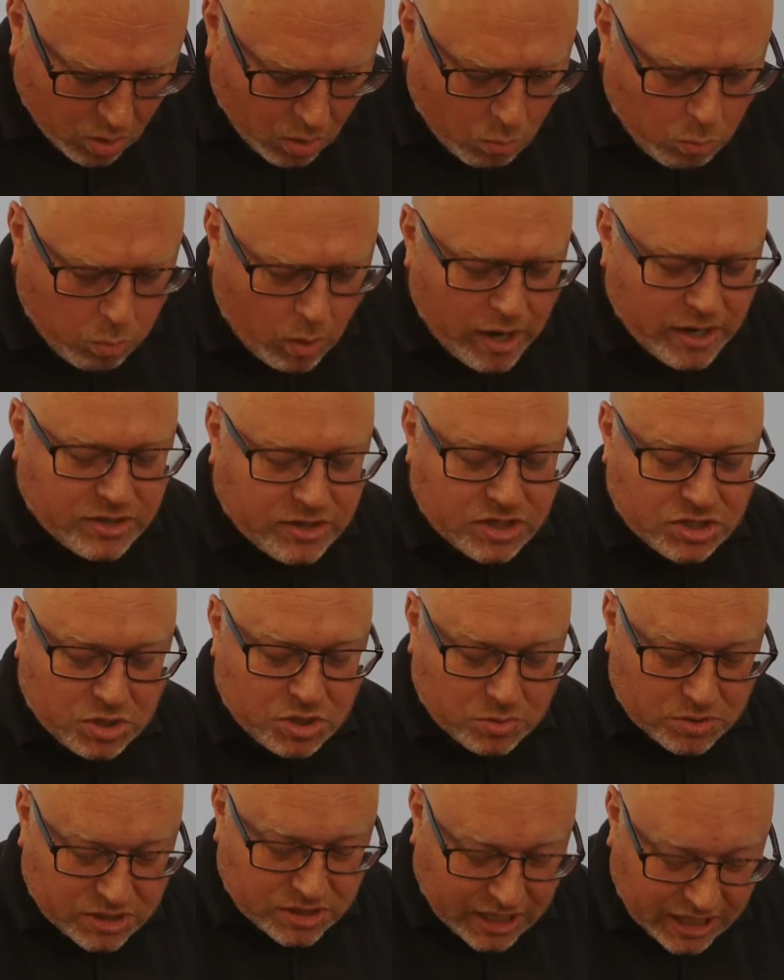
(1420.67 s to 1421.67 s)
why does
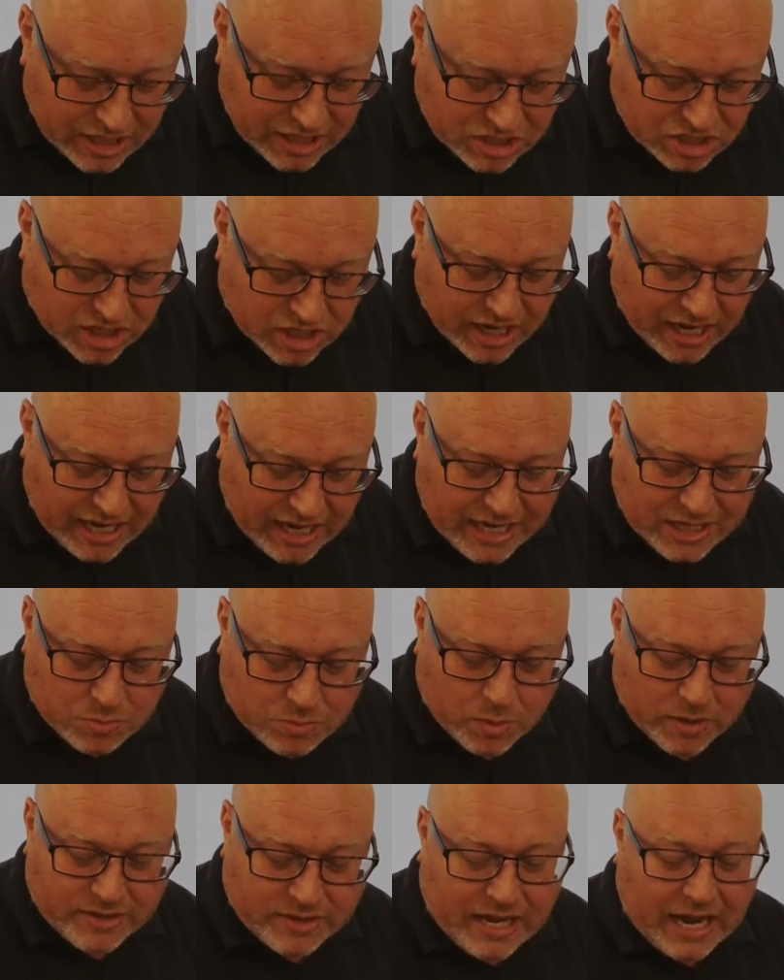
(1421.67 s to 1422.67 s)
your teacher eat
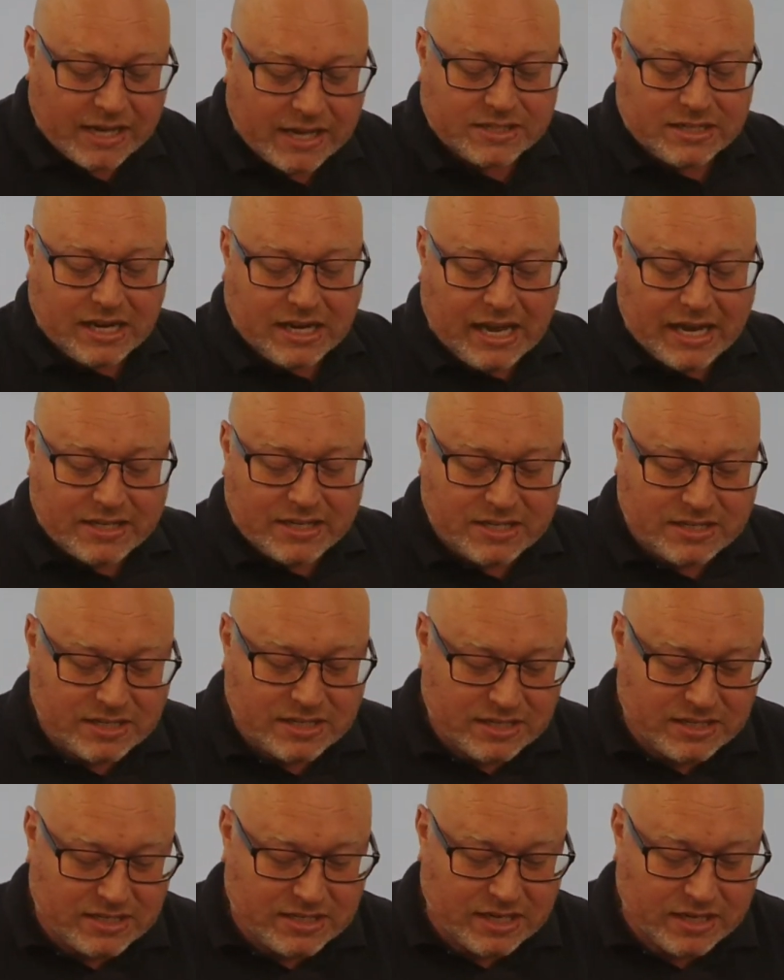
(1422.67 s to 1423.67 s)
with tax collectors
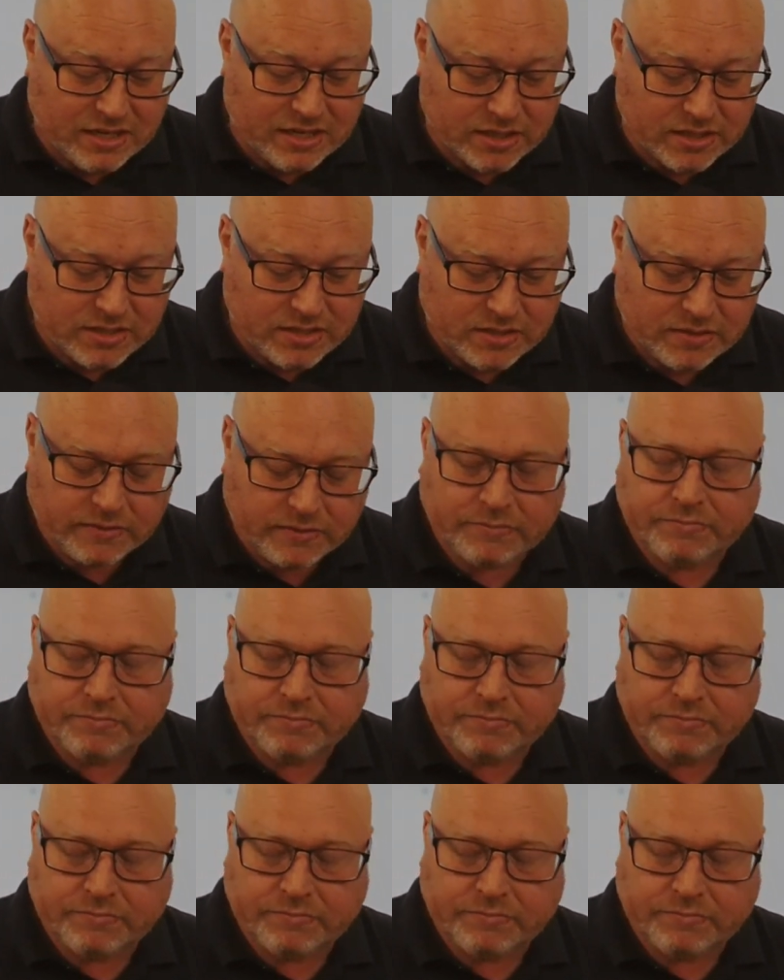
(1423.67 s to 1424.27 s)
and sinners?